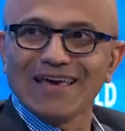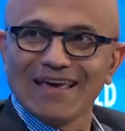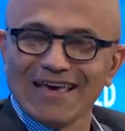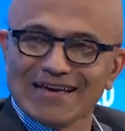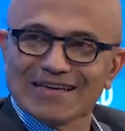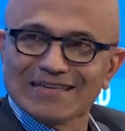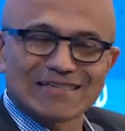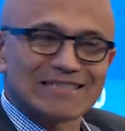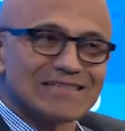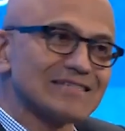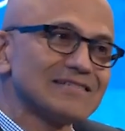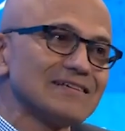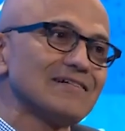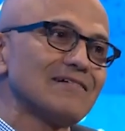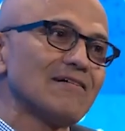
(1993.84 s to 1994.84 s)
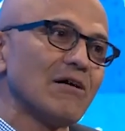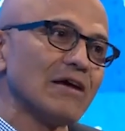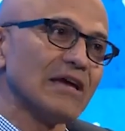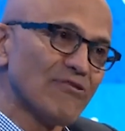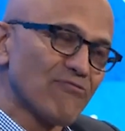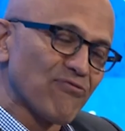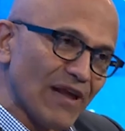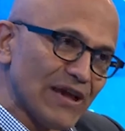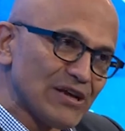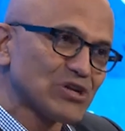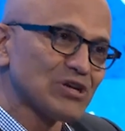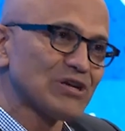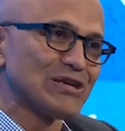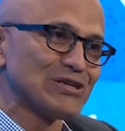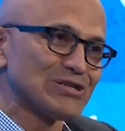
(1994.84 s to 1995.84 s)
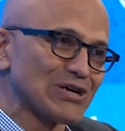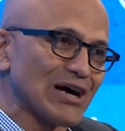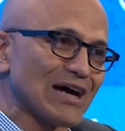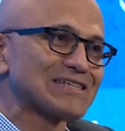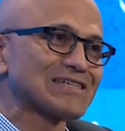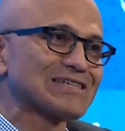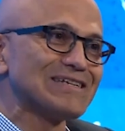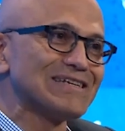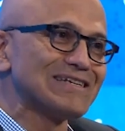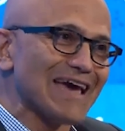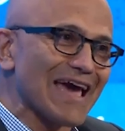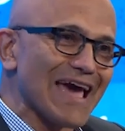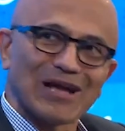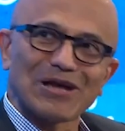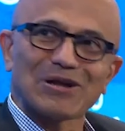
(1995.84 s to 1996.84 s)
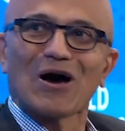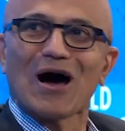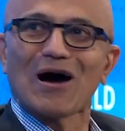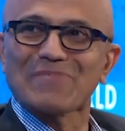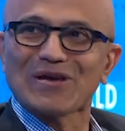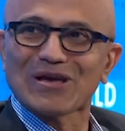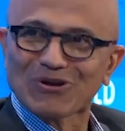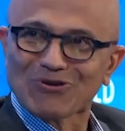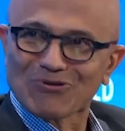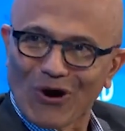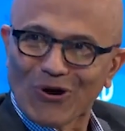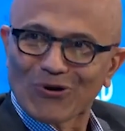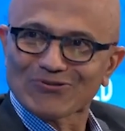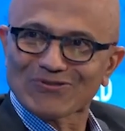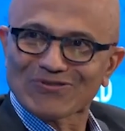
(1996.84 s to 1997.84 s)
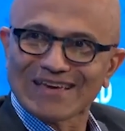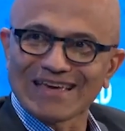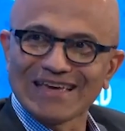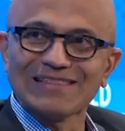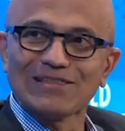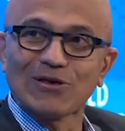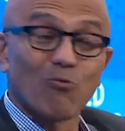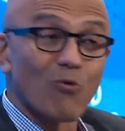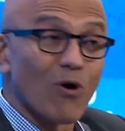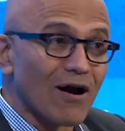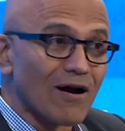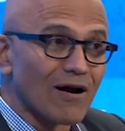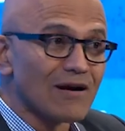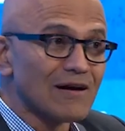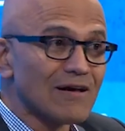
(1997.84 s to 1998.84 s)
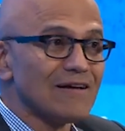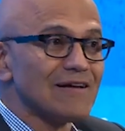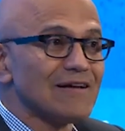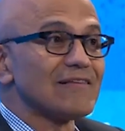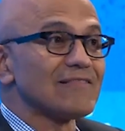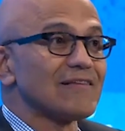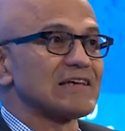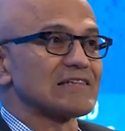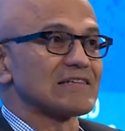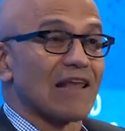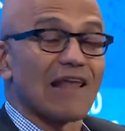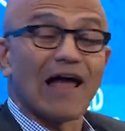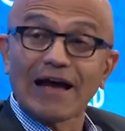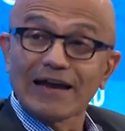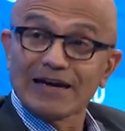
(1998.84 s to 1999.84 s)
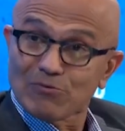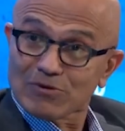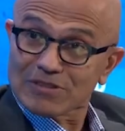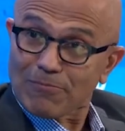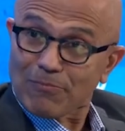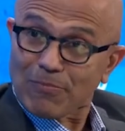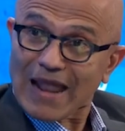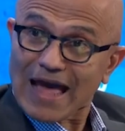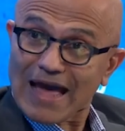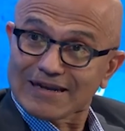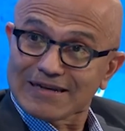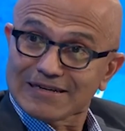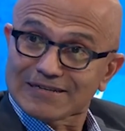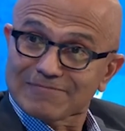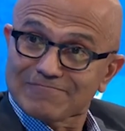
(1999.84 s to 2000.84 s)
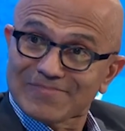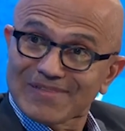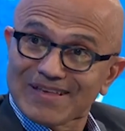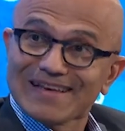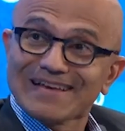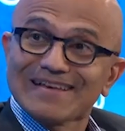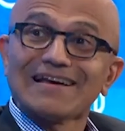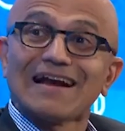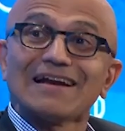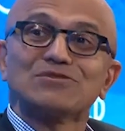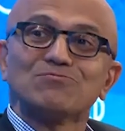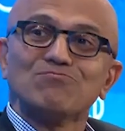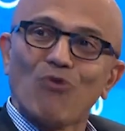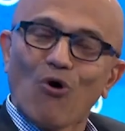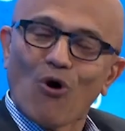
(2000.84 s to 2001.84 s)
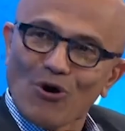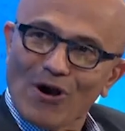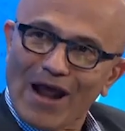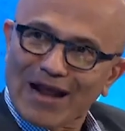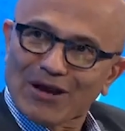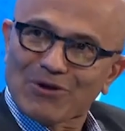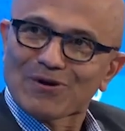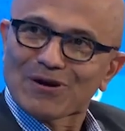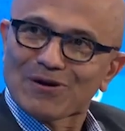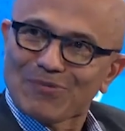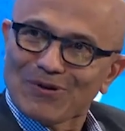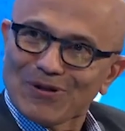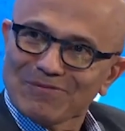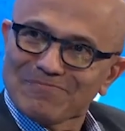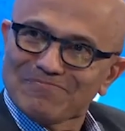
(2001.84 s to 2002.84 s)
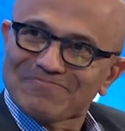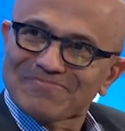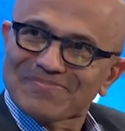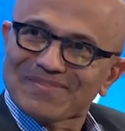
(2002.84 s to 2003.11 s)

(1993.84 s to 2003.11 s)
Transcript: is inflation-adjusted economic growth in the world that is aligned with the planet, that is more equitable,